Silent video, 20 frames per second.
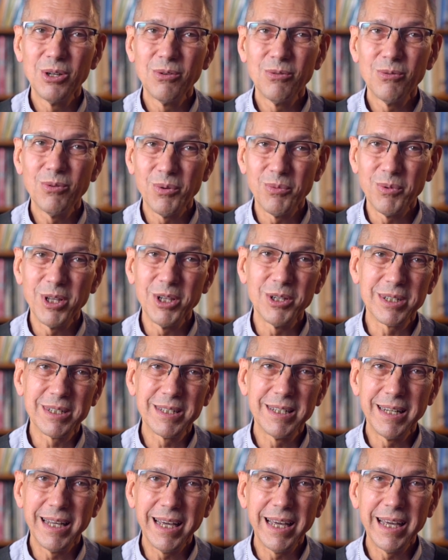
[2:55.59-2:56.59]
When we look
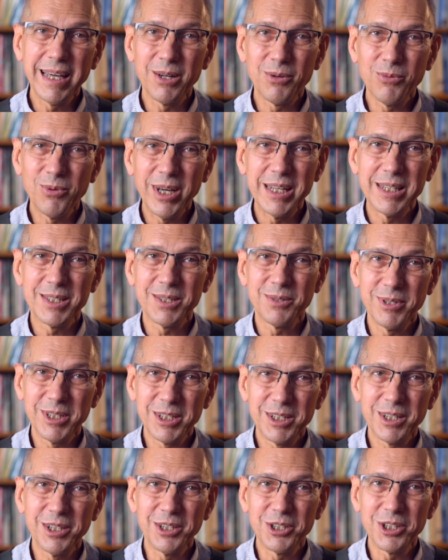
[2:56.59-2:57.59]
today at ways in
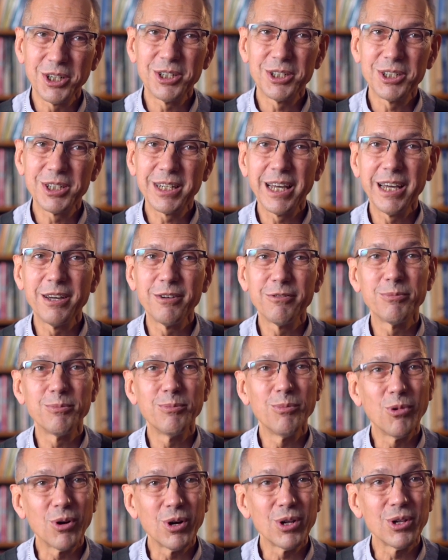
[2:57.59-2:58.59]
which the Church gave
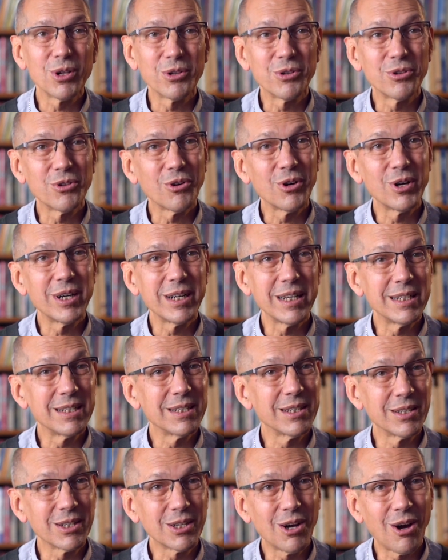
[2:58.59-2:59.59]
moral authority
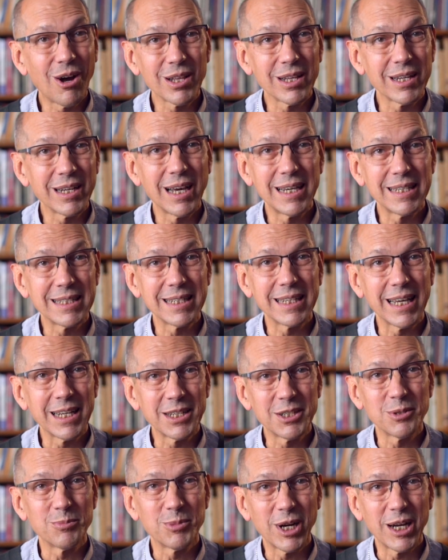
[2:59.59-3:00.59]
to the colonizing
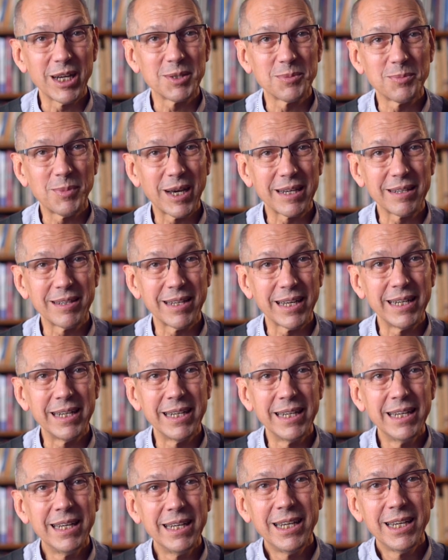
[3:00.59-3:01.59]
enterprise back then,
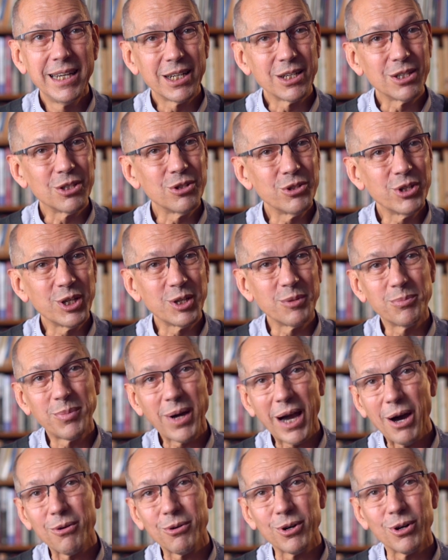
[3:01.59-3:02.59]
including
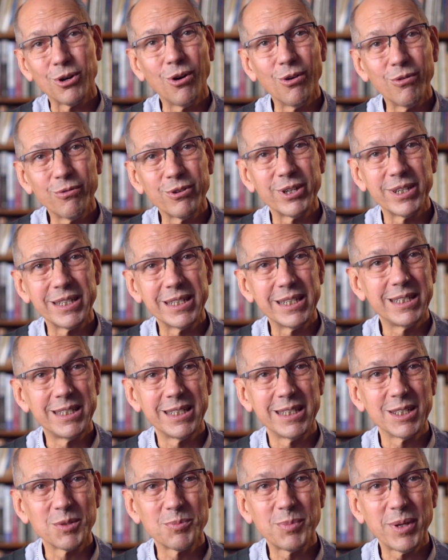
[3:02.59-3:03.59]
power over
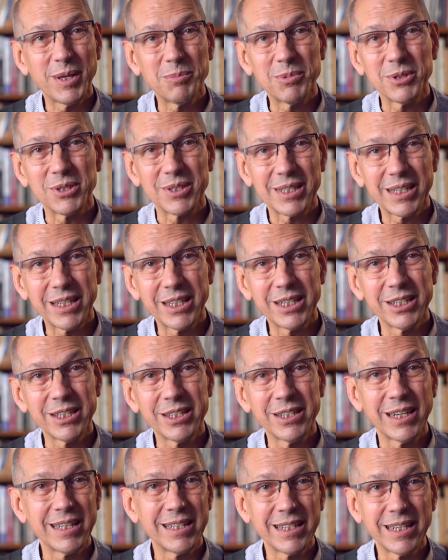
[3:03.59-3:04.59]
Indigenous peoples
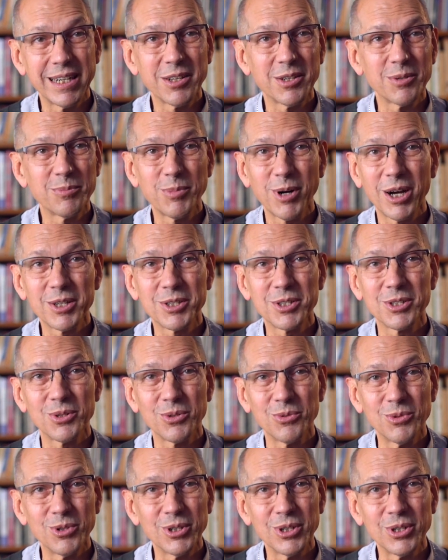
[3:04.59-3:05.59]
here and in other parts of the
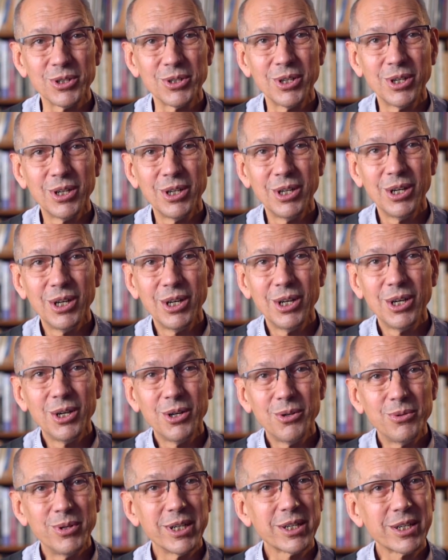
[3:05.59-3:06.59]
world,
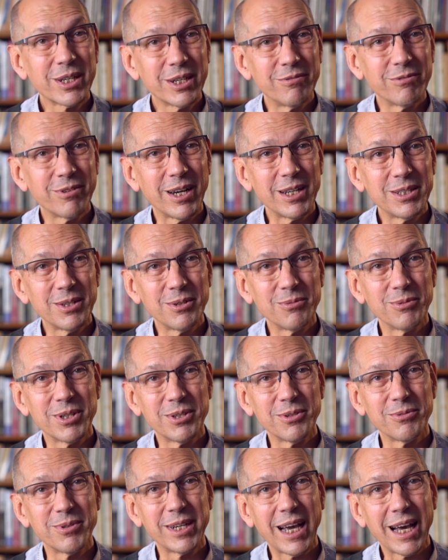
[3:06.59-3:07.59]
we are confronted with
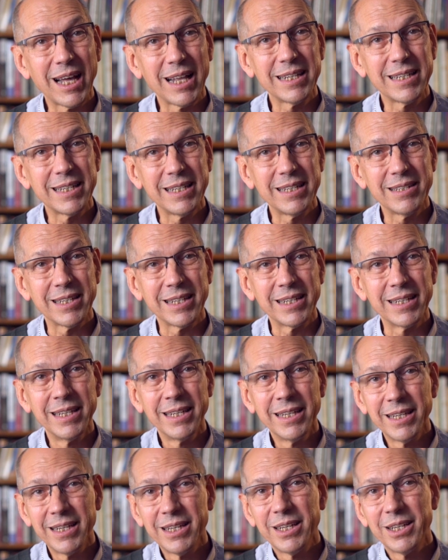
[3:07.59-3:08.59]
the reality that
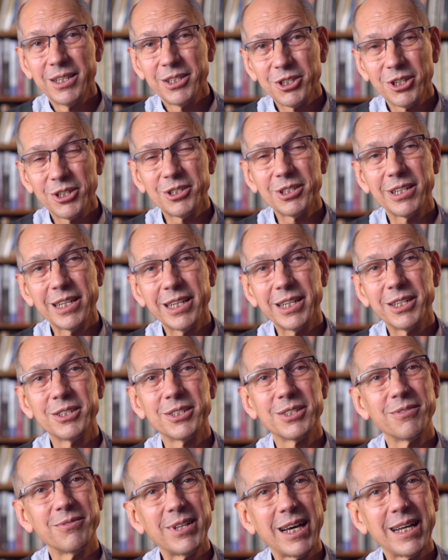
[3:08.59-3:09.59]
Church
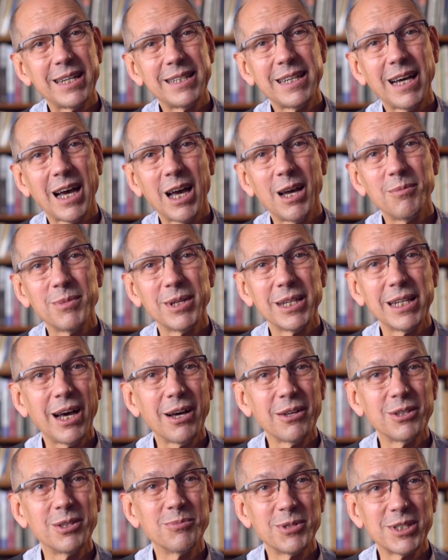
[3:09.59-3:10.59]
leaders of that time
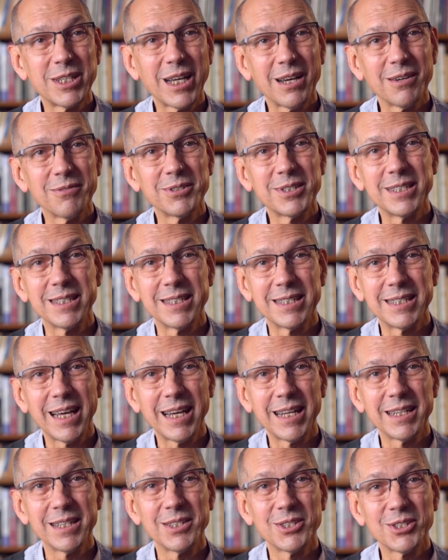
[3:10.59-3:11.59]
allowed themselves to
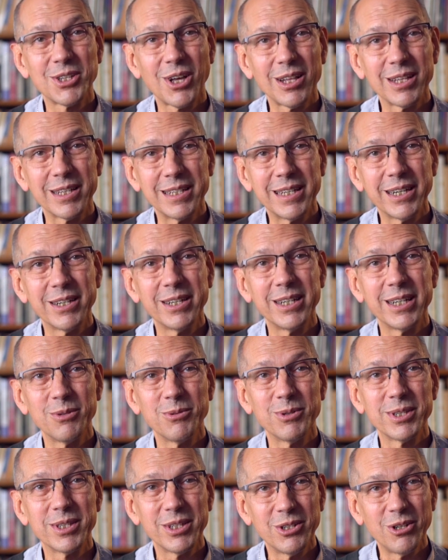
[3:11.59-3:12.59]
stand in solidarity
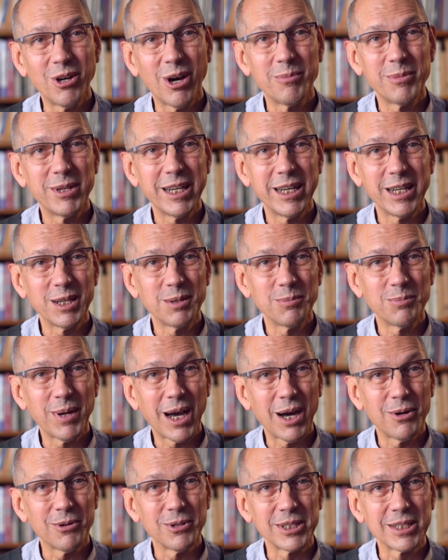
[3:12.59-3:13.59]
with the dominating
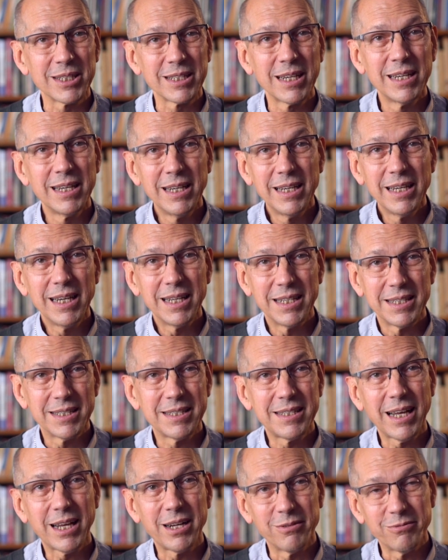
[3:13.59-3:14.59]
powers
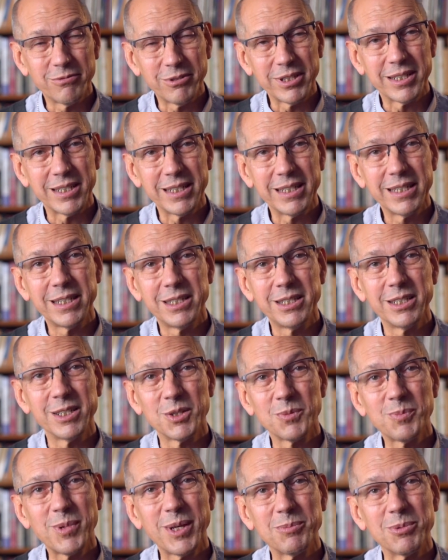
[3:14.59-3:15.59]
instead of with
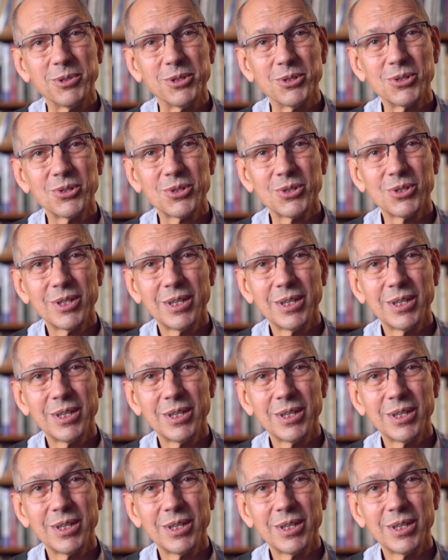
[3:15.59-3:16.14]
Indigenous peoples.